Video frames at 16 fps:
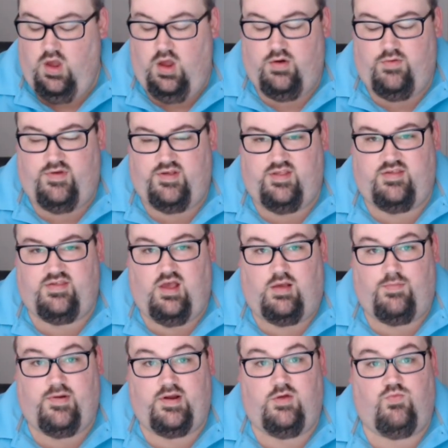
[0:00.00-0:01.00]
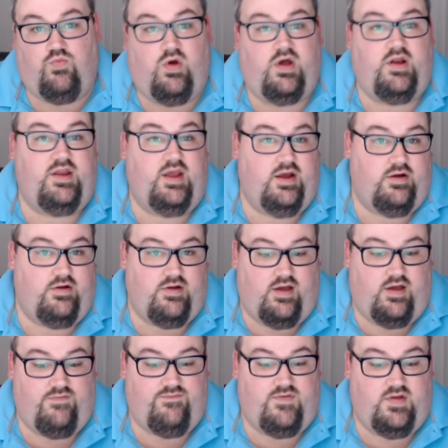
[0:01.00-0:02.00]
recently celebrated one year
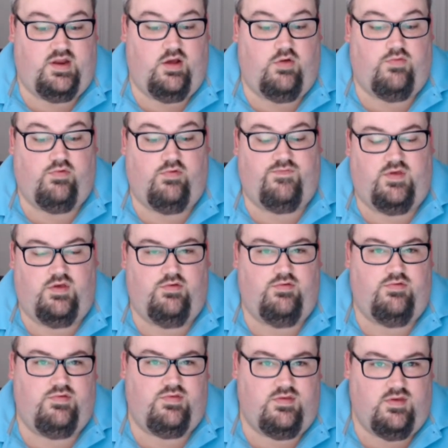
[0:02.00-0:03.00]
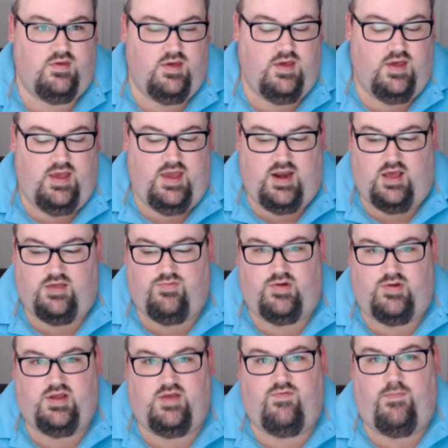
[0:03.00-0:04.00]
of video reviews, and I just
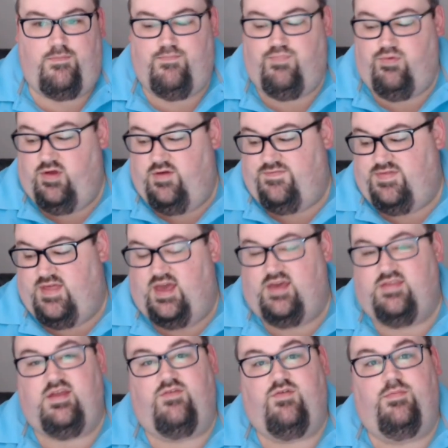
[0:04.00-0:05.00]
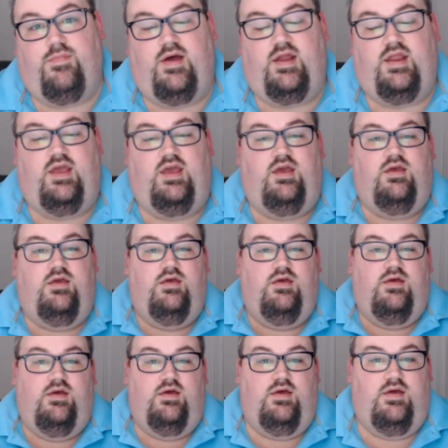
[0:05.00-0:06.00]
wanted to give a brief thanks to everybody.
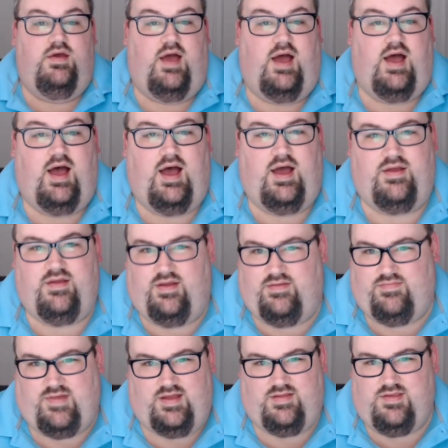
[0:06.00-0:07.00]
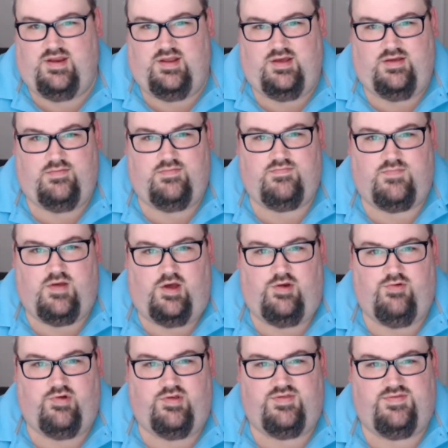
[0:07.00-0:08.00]
I did a
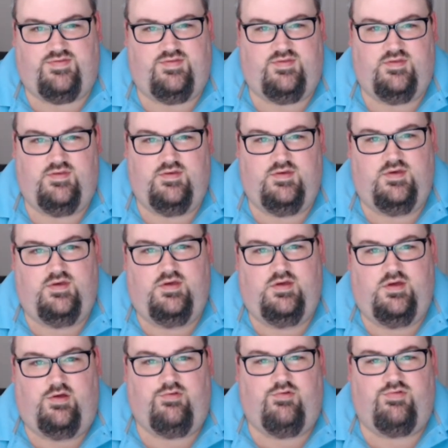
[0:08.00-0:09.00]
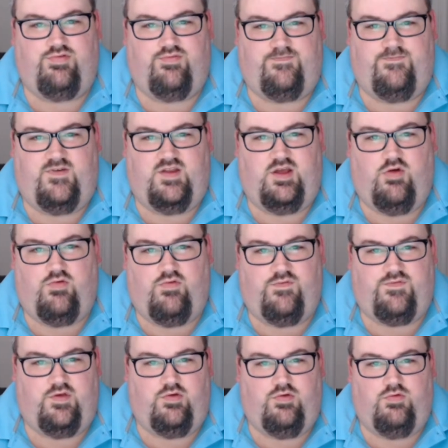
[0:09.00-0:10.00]
hundredth hundredth video
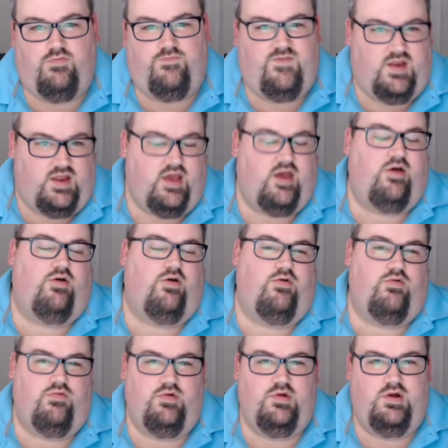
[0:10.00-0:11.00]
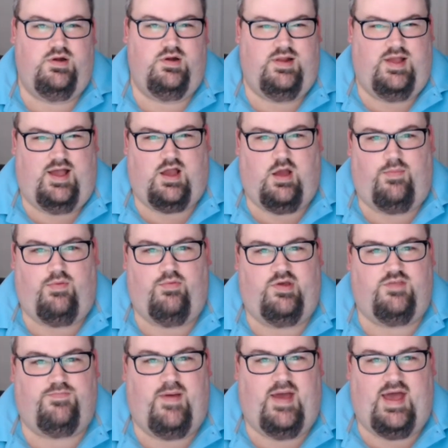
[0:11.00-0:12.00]
review video a couple
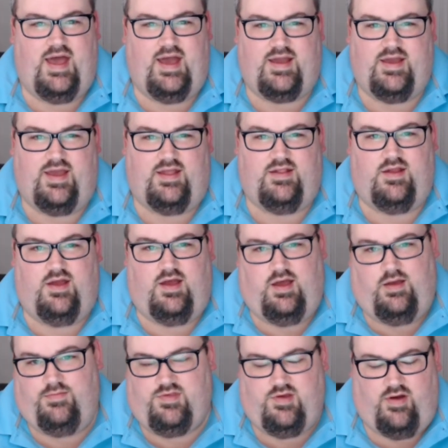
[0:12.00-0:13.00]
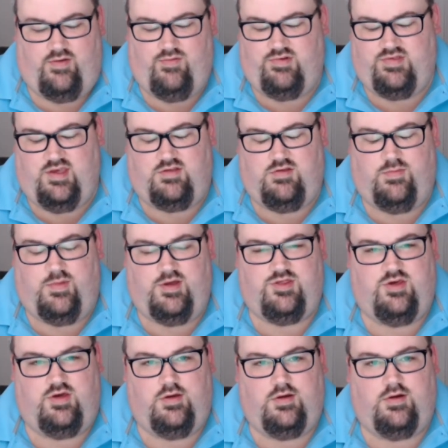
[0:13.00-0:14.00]
weeks back, and um, so I won't say too much
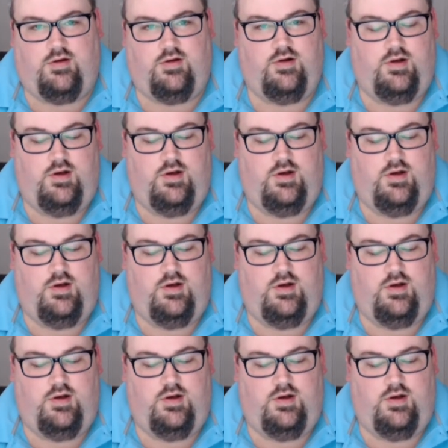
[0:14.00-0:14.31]
here.